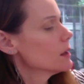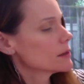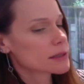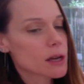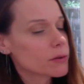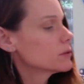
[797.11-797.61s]

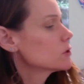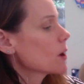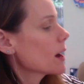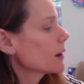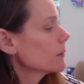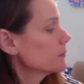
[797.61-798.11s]
So,
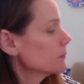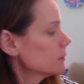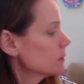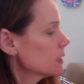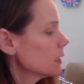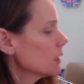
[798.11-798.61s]
dry.
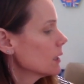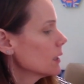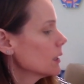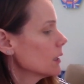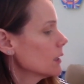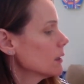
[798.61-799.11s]

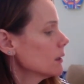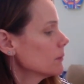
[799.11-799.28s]
D,